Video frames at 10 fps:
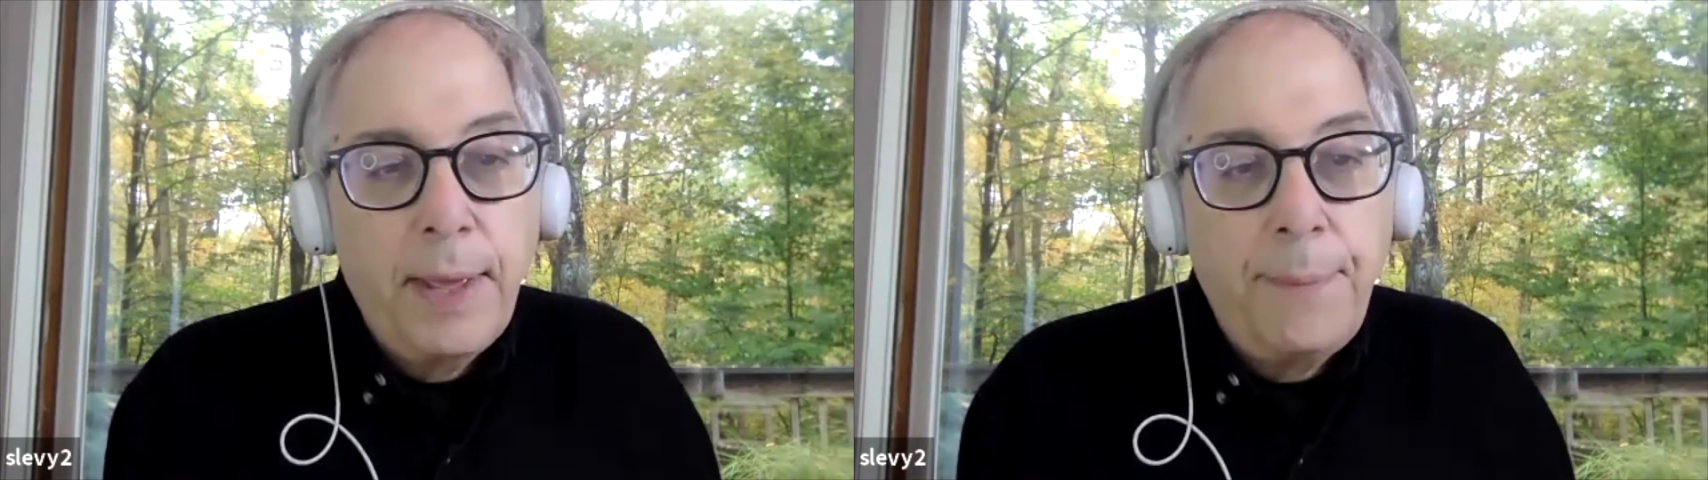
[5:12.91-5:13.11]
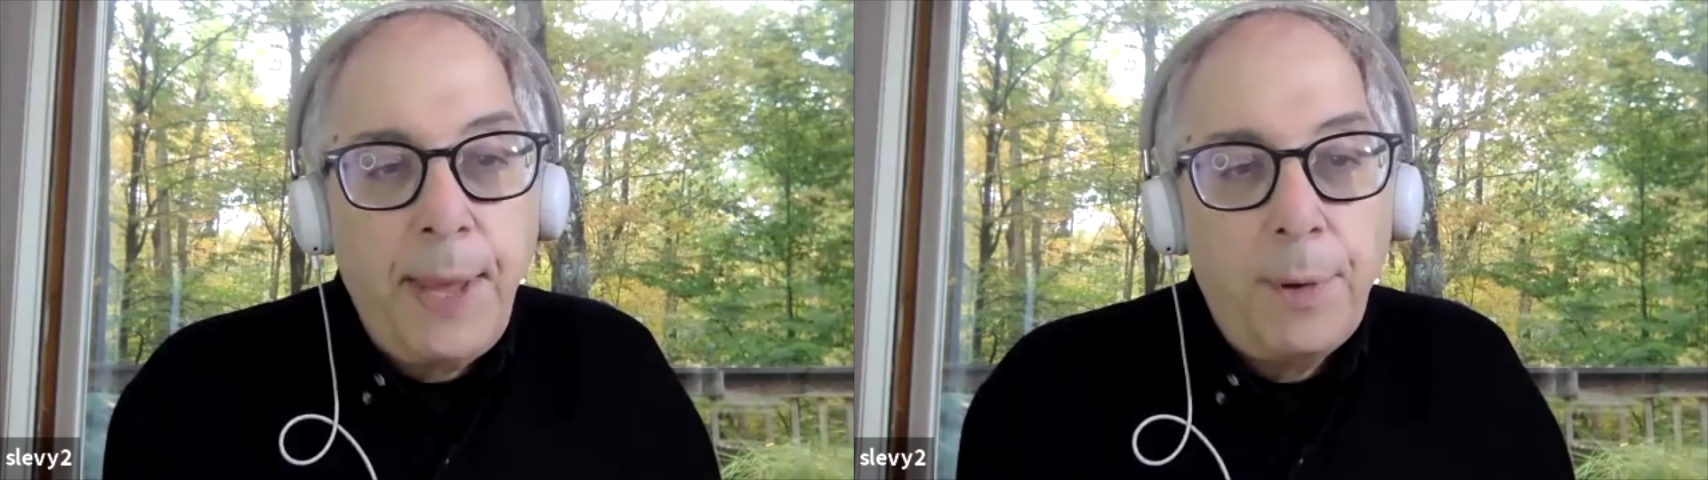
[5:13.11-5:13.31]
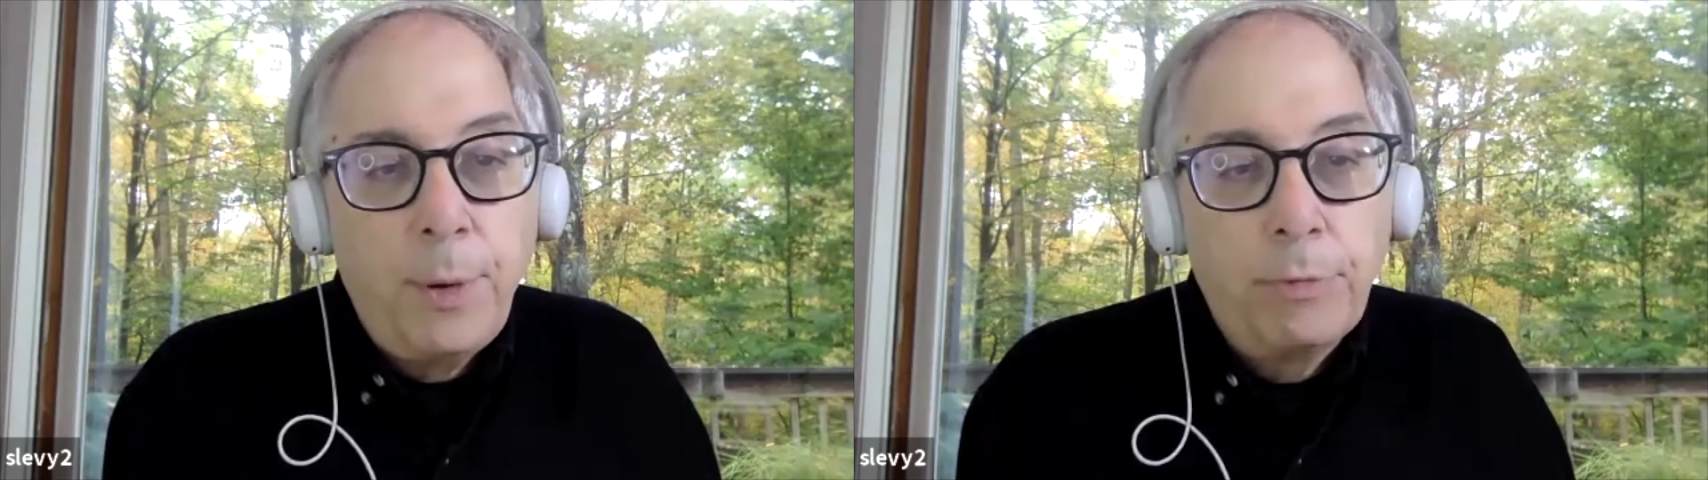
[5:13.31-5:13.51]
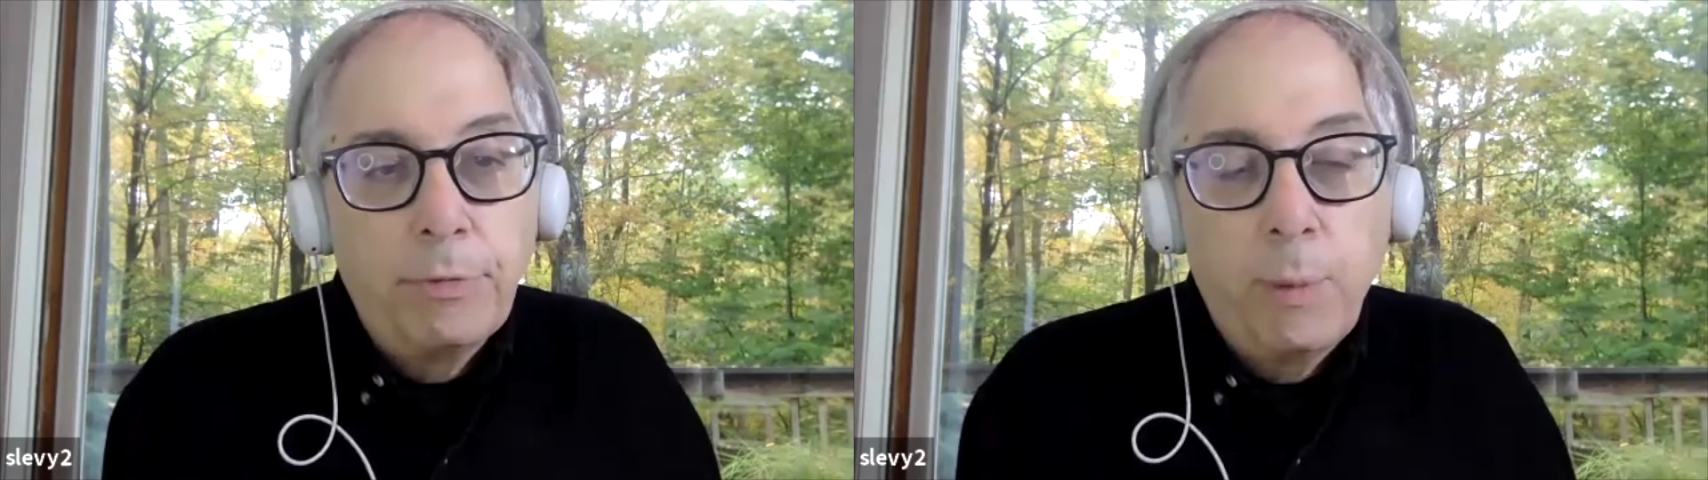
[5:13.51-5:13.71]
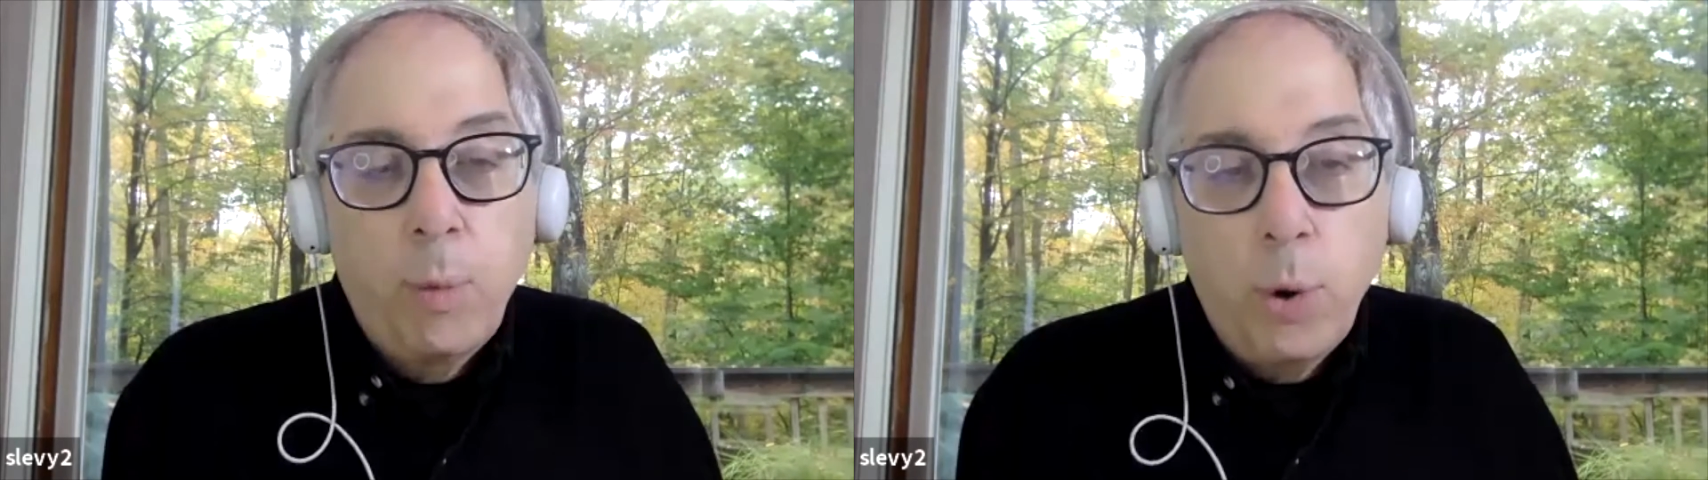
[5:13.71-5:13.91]
people were
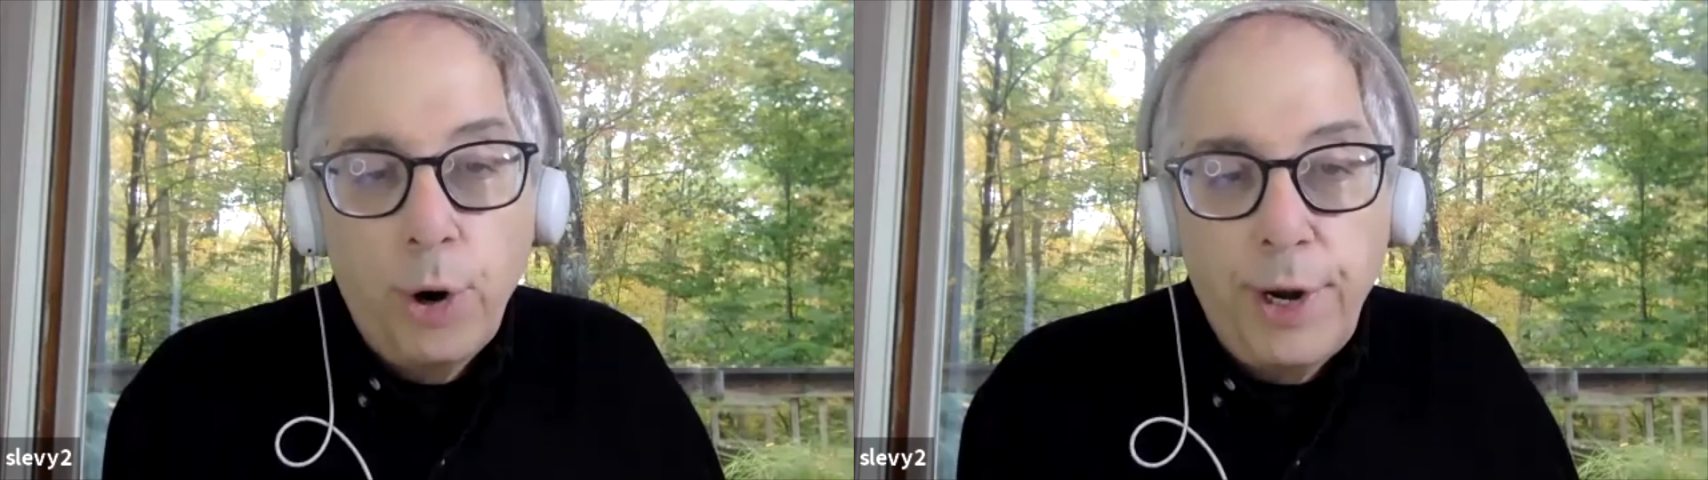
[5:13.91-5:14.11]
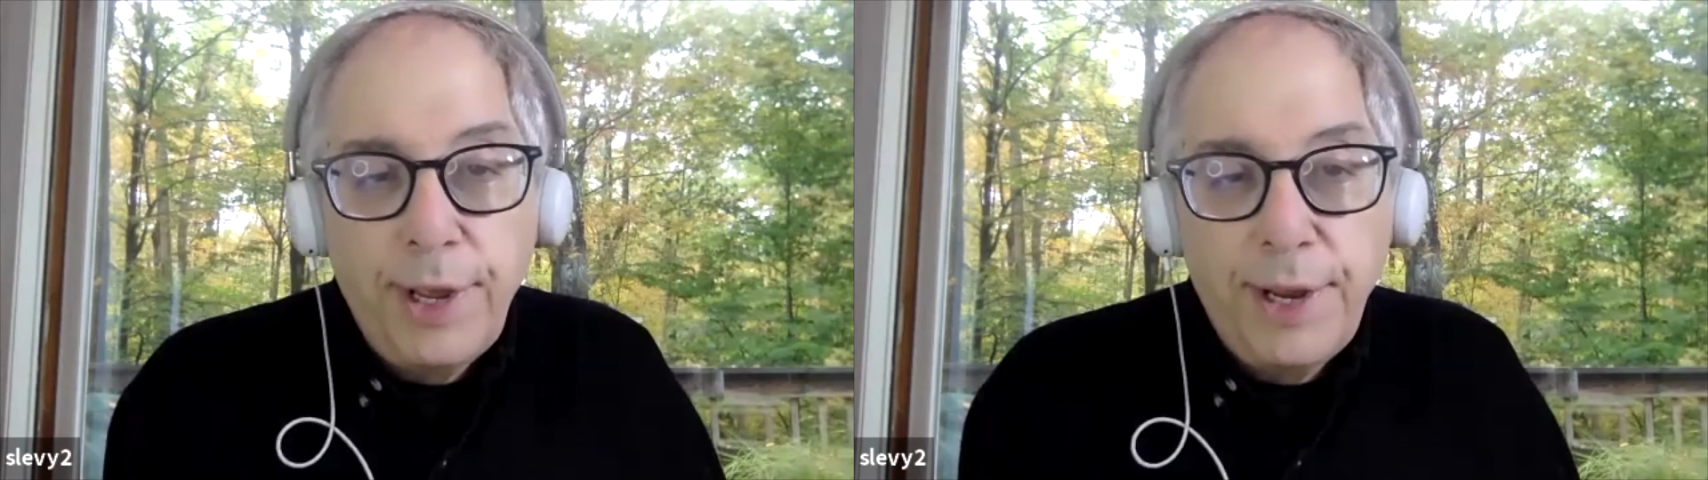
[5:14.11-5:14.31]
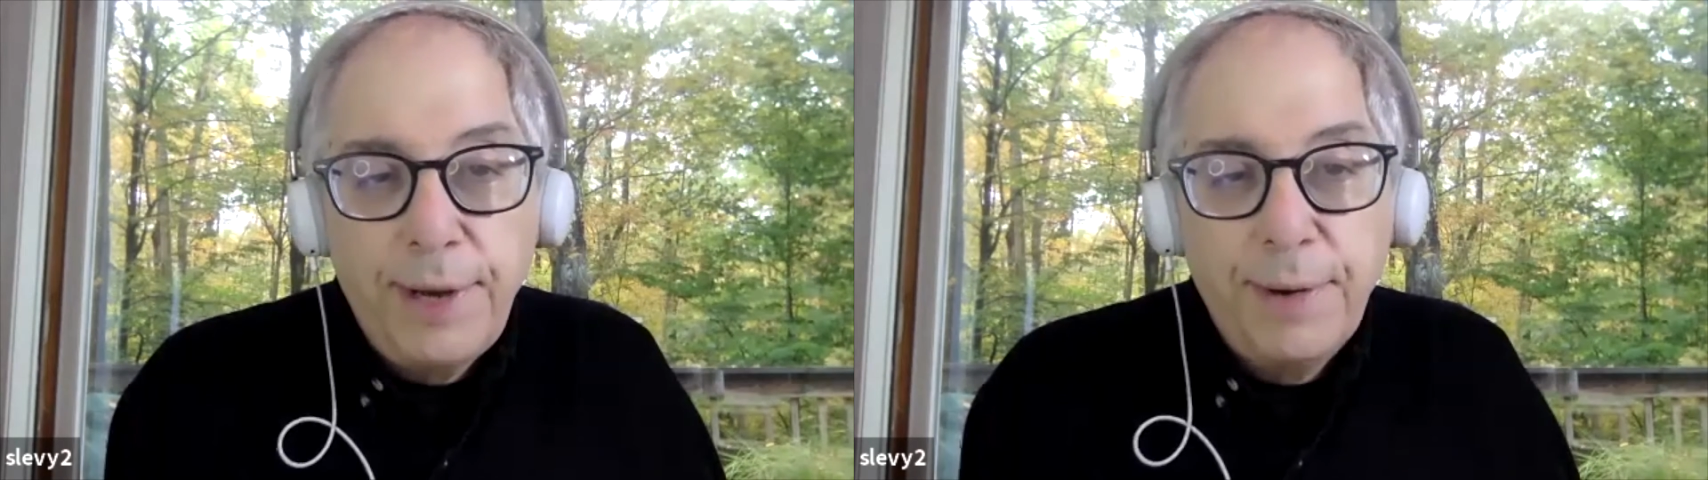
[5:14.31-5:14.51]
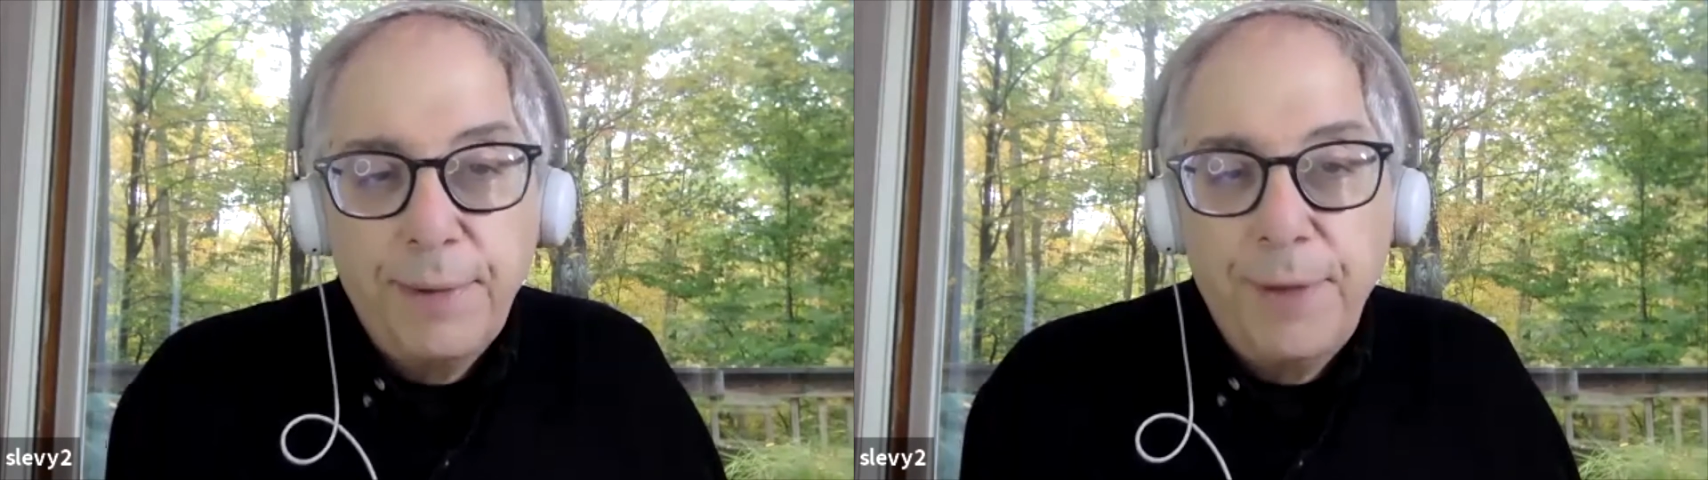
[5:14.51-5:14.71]
rewarded